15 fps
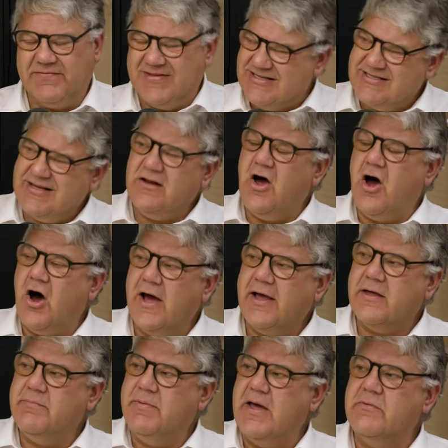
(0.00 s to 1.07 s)
They're still high
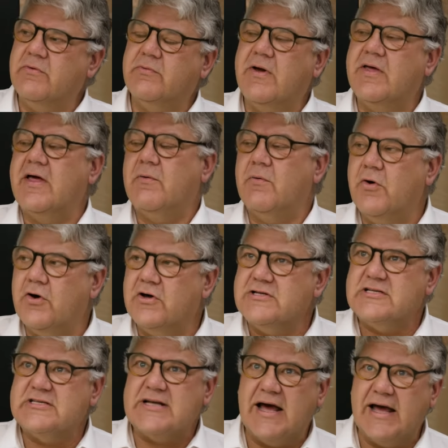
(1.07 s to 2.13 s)
compared with where they were,
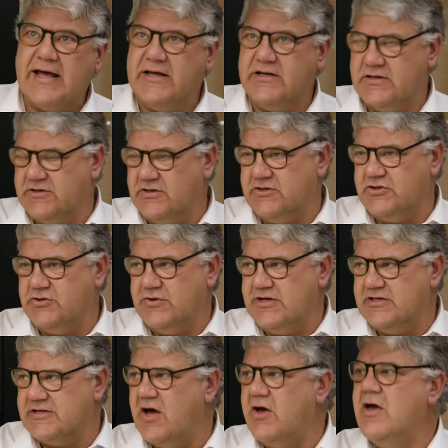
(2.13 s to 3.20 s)
say, 2
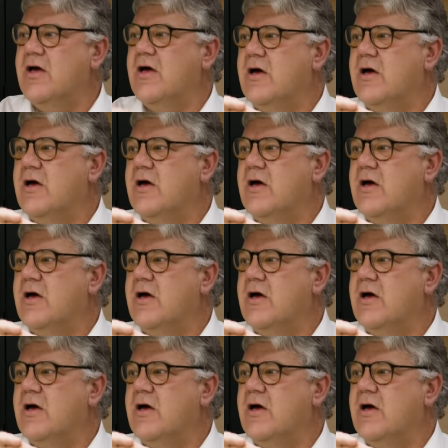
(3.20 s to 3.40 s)
years ago,